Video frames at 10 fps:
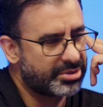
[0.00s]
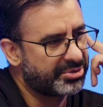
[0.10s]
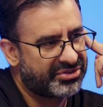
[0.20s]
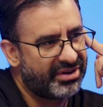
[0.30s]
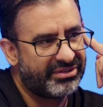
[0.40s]
me
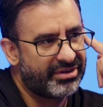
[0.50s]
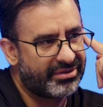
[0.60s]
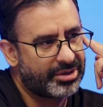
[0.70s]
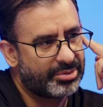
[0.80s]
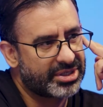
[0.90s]
was
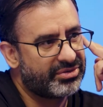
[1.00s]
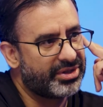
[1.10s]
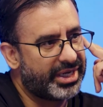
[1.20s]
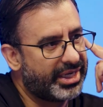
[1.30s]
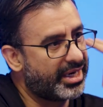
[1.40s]
$7,500 for the
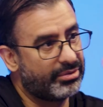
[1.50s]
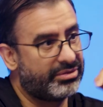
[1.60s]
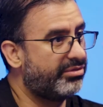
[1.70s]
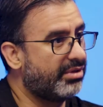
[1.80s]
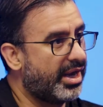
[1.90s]
day, and I would
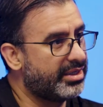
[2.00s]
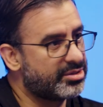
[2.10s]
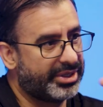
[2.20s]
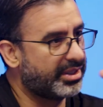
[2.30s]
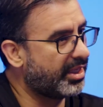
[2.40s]
fly and
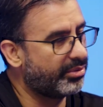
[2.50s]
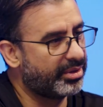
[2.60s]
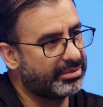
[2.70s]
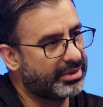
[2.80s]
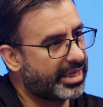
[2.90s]
spend a day with
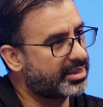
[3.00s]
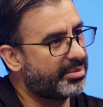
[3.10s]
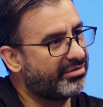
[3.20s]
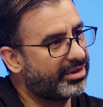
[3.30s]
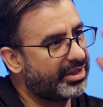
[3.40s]
them and ask them
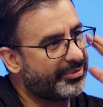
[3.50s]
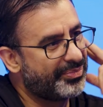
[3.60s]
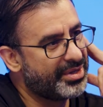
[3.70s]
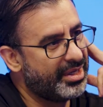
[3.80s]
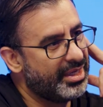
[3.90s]
everything.
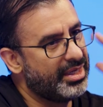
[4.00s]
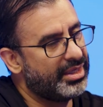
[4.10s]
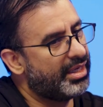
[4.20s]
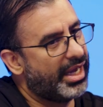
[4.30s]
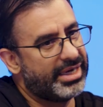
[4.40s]

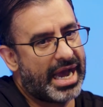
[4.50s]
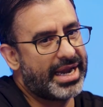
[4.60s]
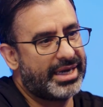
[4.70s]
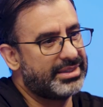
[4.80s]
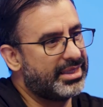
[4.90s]
And 9
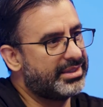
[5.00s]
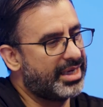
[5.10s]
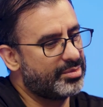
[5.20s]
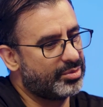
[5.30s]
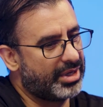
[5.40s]
out of 10
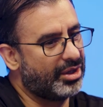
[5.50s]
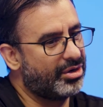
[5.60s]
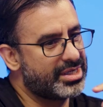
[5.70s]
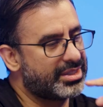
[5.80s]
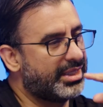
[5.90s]
times, what I
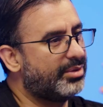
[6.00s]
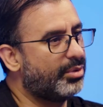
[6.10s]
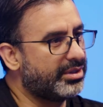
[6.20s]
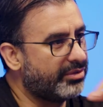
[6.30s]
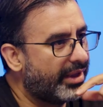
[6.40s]
learned is I didn't
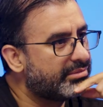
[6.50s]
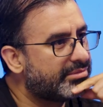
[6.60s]
want to do that.